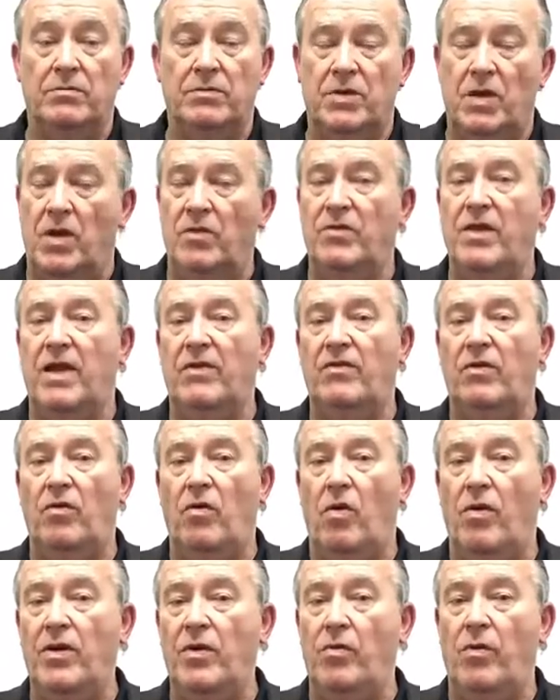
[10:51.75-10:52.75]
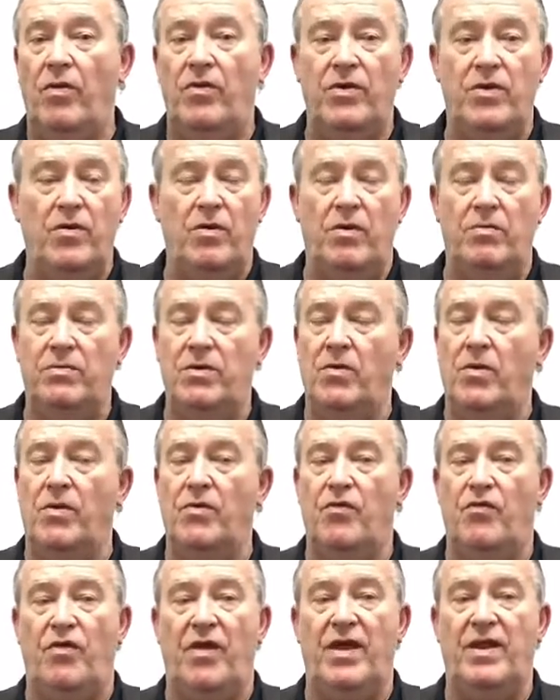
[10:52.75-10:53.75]
Contact the lawyer whether you
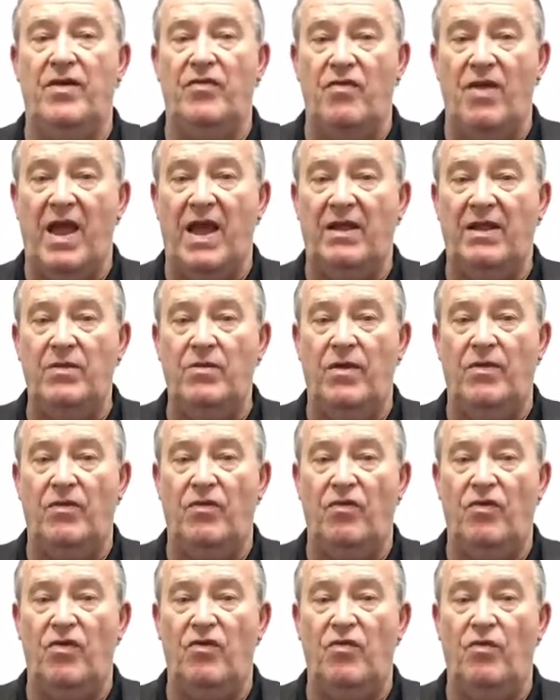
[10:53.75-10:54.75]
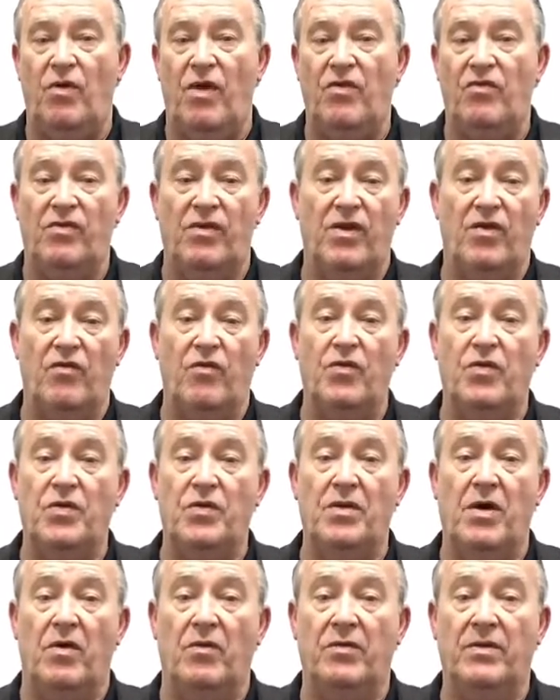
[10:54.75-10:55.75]
understand exactly what the situation is or you
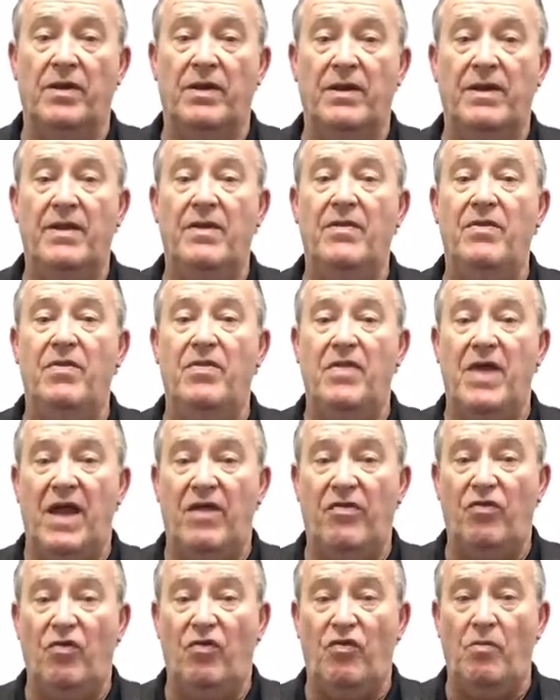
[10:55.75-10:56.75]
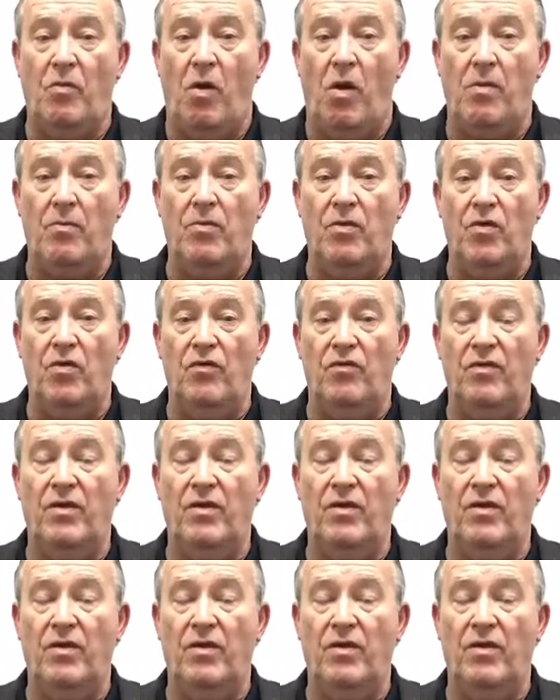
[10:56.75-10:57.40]
don't. That's a smart move.